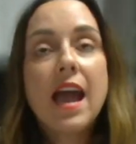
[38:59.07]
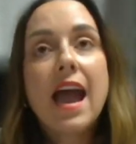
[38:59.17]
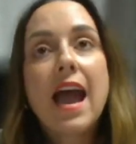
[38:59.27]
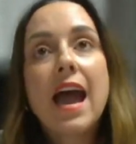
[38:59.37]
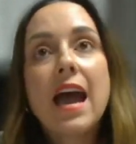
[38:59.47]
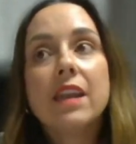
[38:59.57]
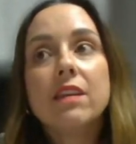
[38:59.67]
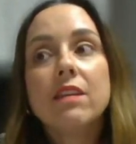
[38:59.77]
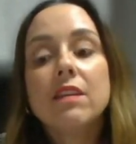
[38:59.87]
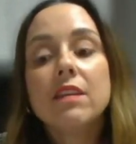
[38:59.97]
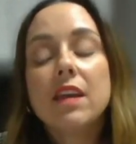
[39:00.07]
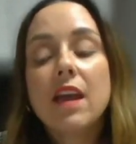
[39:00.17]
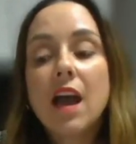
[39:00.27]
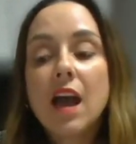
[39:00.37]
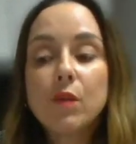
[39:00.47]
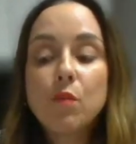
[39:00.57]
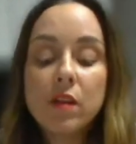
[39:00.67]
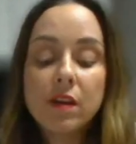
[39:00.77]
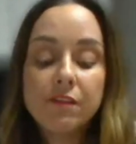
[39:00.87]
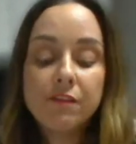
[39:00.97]
And I would
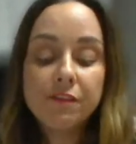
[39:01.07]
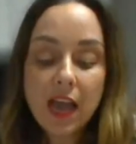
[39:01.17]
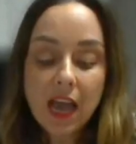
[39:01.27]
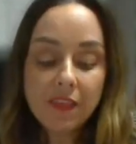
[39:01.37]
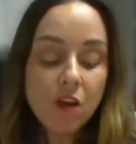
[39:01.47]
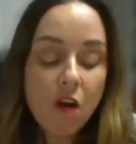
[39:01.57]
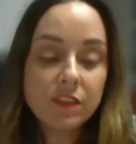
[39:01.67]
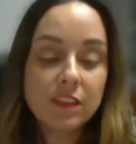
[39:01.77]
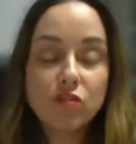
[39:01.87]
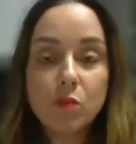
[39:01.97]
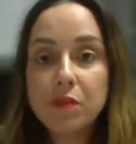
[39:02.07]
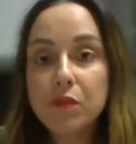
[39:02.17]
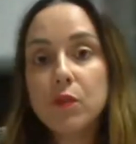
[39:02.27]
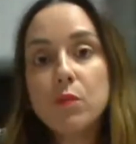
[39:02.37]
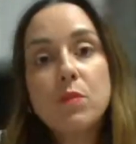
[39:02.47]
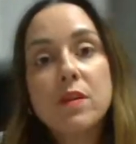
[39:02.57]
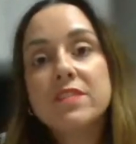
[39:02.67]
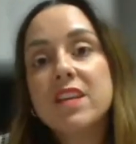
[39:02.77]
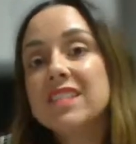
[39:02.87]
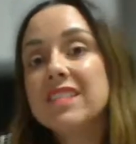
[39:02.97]
have had the conversation with her, and we would have
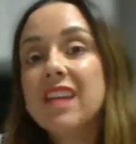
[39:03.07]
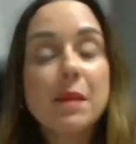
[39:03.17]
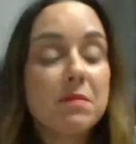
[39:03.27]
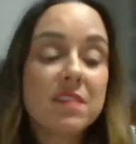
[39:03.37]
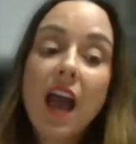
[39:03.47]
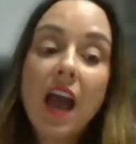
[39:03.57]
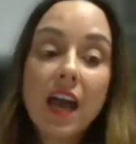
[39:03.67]
done time to hire